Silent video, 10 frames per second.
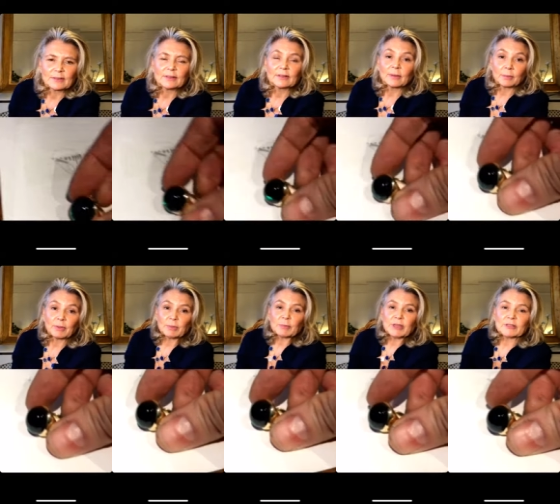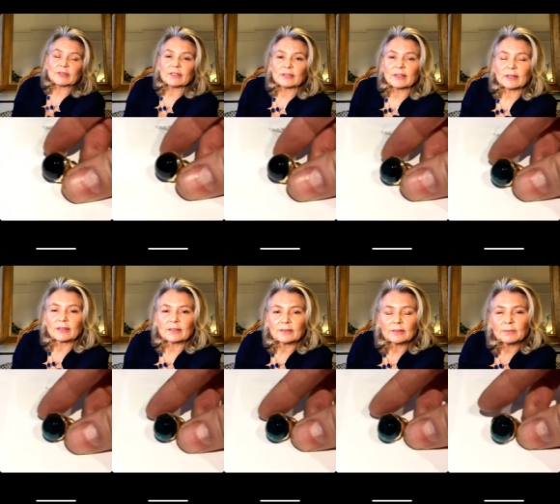Oh, but we could see it there,
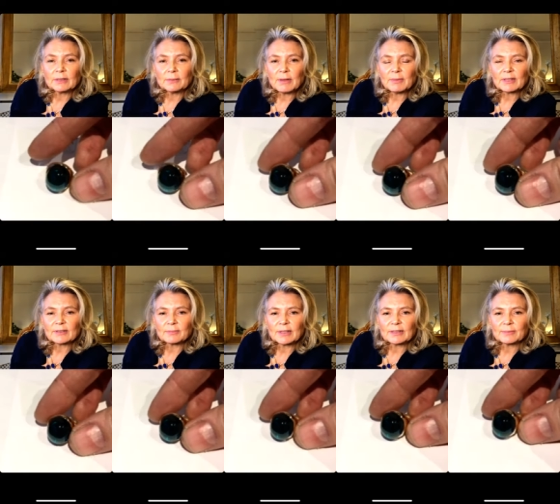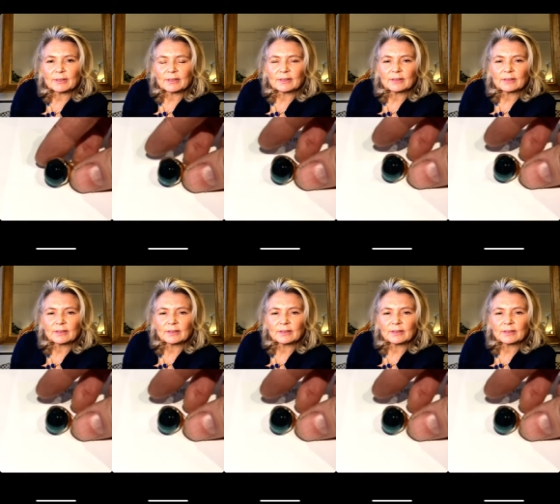yeah. And maybe that's a good place to put it.